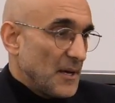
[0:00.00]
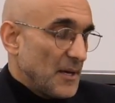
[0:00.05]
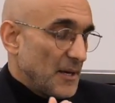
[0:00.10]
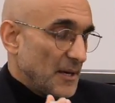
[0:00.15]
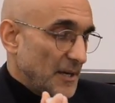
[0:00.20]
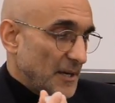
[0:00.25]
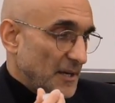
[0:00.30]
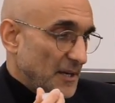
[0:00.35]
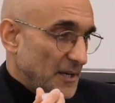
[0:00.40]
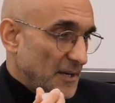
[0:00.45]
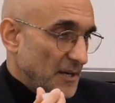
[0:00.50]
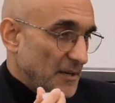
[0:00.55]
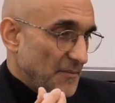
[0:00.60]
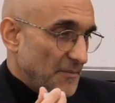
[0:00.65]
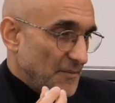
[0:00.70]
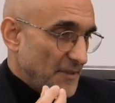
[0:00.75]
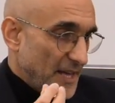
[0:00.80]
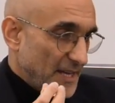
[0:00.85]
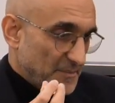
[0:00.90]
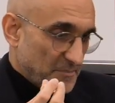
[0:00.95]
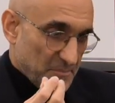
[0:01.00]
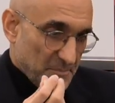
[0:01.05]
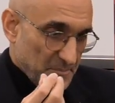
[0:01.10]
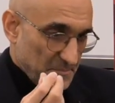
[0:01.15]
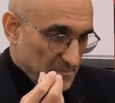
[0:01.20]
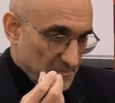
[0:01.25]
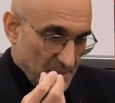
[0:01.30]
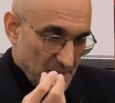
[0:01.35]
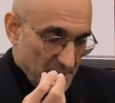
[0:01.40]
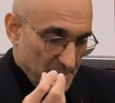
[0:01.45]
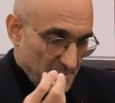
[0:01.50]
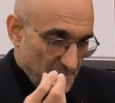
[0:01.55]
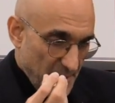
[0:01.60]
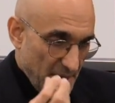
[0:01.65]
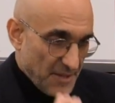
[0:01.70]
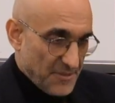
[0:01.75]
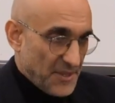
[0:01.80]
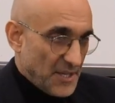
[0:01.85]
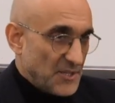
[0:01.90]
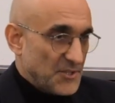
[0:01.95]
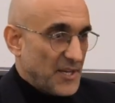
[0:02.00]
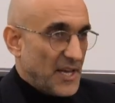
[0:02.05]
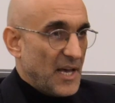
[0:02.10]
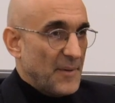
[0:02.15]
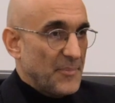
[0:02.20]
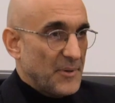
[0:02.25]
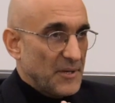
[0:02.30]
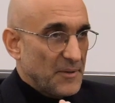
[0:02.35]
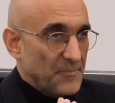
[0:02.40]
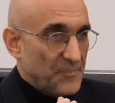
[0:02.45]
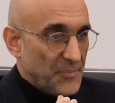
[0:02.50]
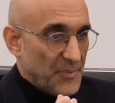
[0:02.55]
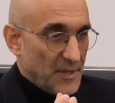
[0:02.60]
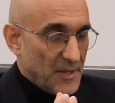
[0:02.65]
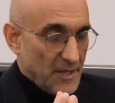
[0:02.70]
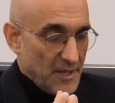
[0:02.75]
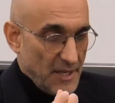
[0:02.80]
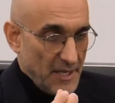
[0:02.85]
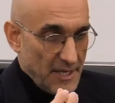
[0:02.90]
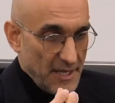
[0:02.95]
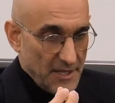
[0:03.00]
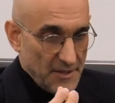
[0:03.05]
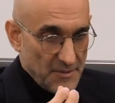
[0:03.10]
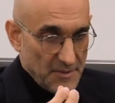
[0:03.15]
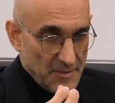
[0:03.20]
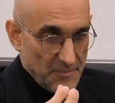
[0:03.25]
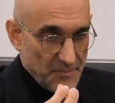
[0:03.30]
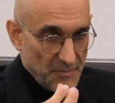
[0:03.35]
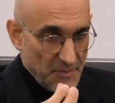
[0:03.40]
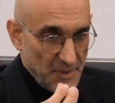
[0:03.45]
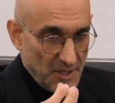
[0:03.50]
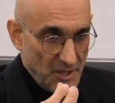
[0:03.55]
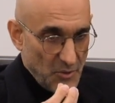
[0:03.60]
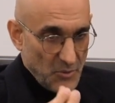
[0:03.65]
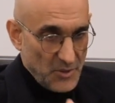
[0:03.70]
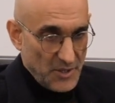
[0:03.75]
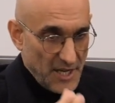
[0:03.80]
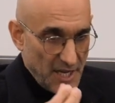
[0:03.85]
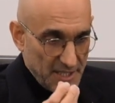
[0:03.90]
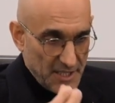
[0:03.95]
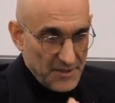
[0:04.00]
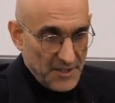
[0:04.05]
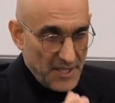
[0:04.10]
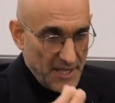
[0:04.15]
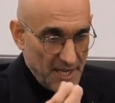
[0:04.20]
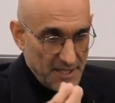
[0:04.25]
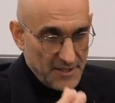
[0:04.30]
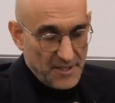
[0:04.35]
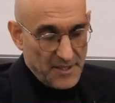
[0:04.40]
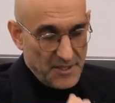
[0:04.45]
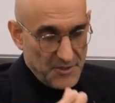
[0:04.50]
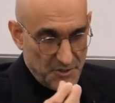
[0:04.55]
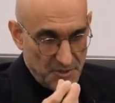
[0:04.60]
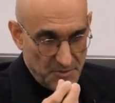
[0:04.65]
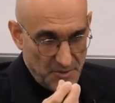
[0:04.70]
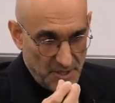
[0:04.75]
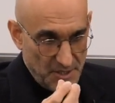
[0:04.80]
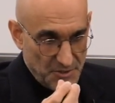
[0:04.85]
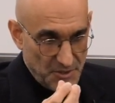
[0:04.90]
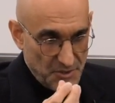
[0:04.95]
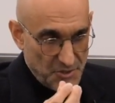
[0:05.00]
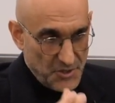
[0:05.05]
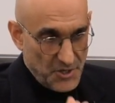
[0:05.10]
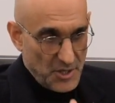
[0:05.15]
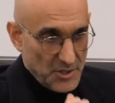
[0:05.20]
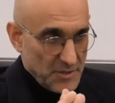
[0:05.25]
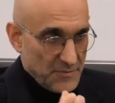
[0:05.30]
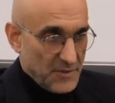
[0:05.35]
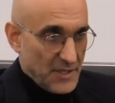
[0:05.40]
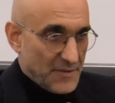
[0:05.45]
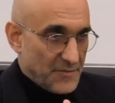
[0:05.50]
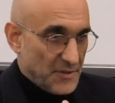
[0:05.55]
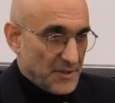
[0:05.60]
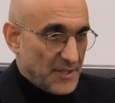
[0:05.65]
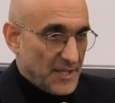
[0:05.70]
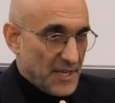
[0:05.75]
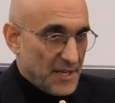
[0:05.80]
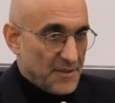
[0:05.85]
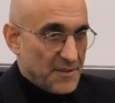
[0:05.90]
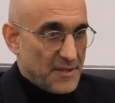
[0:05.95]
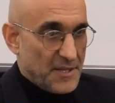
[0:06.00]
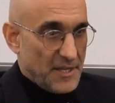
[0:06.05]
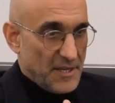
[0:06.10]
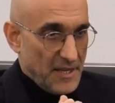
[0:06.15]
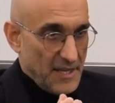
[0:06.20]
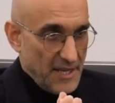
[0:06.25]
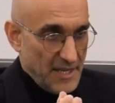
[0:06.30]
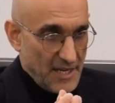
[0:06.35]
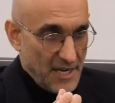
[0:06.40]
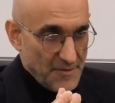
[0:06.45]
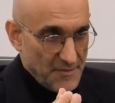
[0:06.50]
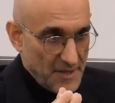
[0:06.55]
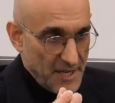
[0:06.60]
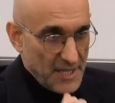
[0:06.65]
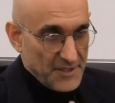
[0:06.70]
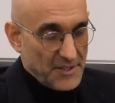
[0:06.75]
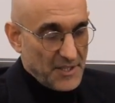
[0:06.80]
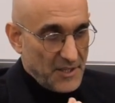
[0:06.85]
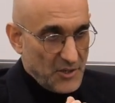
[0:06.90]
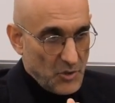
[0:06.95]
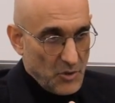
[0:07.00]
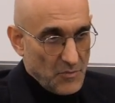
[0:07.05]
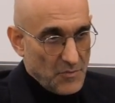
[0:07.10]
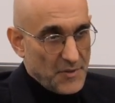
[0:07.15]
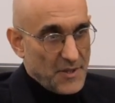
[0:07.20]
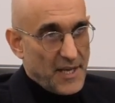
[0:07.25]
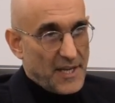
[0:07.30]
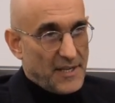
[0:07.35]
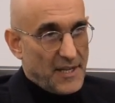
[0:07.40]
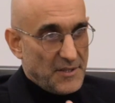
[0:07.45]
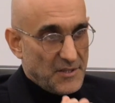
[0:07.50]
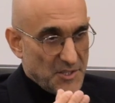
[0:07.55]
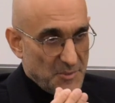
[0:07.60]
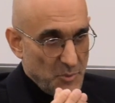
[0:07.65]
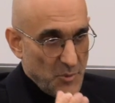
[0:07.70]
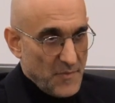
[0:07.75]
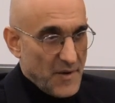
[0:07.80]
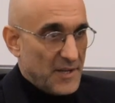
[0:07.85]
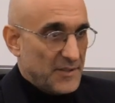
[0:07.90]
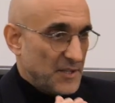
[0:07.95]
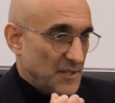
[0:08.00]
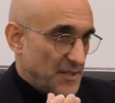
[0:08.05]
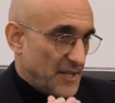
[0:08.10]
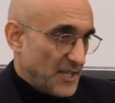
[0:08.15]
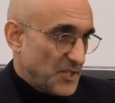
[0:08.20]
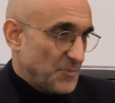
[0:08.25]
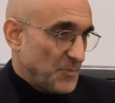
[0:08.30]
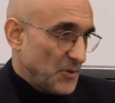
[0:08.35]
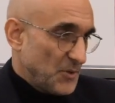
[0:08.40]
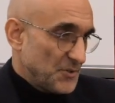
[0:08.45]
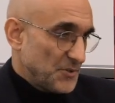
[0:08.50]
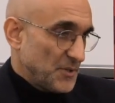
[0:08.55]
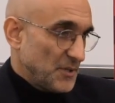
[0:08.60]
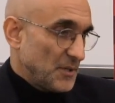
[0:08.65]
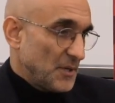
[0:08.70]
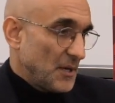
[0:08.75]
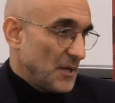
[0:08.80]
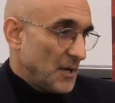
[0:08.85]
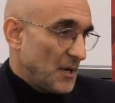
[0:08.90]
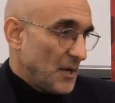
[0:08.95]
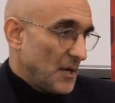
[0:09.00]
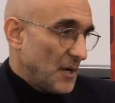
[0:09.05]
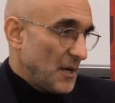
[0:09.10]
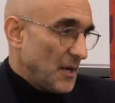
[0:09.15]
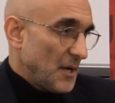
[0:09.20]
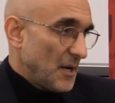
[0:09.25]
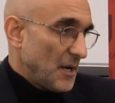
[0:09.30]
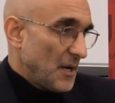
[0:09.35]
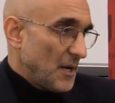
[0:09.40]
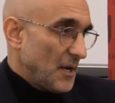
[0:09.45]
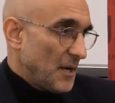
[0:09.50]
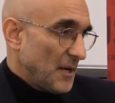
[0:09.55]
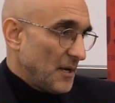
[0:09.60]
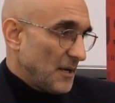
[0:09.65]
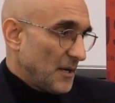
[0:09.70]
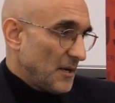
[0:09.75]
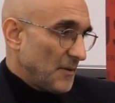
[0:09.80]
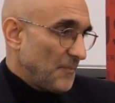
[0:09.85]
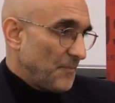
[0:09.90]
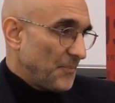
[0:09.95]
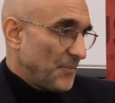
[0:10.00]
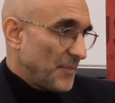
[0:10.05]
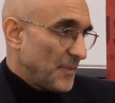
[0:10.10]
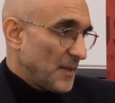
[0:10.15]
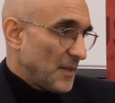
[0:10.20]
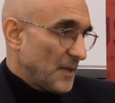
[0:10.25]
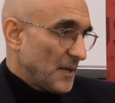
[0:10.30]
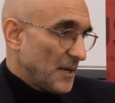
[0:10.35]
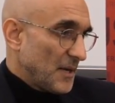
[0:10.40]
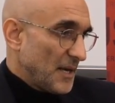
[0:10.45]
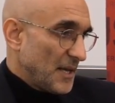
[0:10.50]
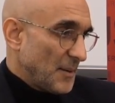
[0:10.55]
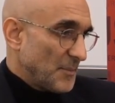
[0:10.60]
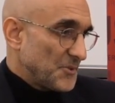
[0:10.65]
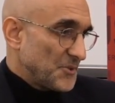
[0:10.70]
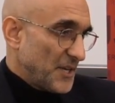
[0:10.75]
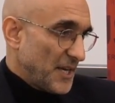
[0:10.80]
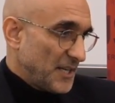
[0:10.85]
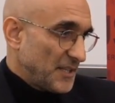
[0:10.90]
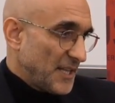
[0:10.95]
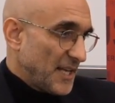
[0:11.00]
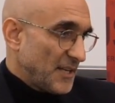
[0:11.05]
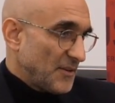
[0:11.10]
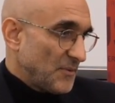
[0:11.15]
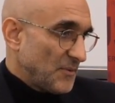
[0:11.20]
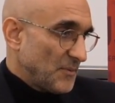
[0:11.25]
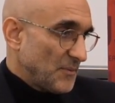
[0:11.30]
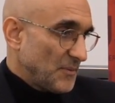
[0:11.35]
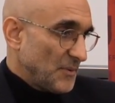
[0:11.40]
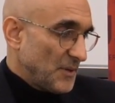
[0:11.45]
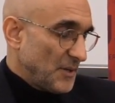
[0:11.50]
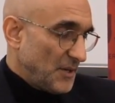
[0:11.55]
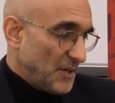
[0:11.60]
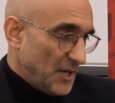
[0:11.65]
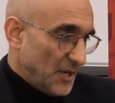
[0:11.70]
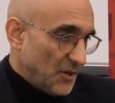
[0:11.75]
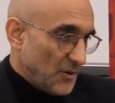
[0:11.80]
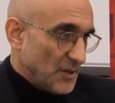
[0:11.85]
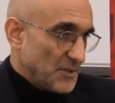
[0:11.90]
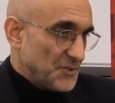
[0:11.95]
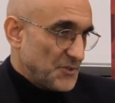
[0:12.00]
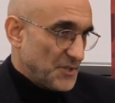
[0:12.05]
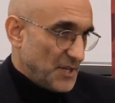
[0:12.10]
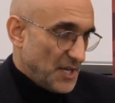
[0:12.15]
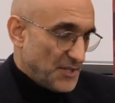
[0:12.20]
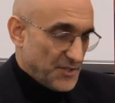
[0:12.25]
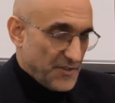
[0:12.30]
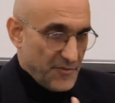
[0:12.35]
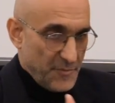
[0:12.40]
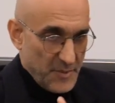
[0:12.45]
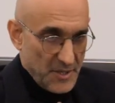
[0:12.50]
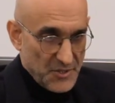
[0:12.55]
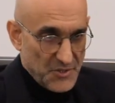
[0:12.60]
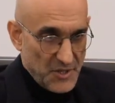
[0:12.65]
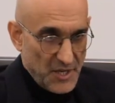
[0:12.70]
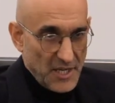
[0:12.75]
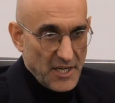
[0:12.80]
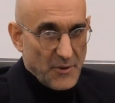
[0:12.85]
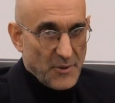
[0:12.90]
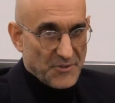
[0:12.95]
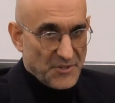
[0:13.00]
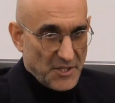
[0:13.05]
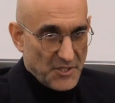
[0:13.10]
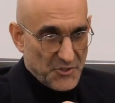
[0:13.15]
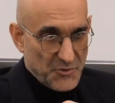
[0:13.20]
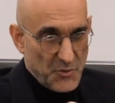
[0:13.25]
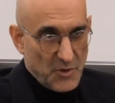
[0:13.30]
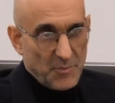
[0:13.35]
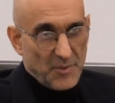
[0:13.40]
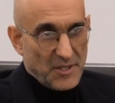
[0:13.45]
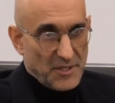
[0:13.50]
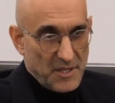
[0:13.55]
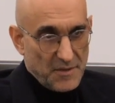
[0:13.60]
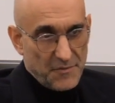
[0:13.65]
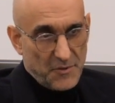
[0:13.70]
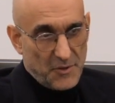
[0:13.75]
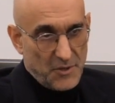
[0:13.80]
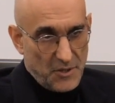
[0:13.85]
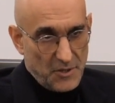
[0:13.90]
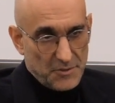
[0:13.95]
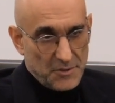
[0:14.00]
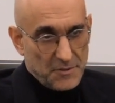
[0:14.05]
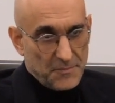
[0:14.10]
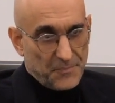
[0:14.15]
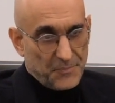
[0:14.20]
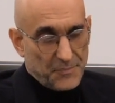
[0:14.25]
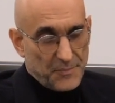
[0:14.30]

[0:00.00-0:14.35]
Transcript: That bad things happen, and God in the end is in charge of life and death, and I've got to get over that and just move on to the next person. And I'm saying that here, it's easy for me to say here, it's extremely difficult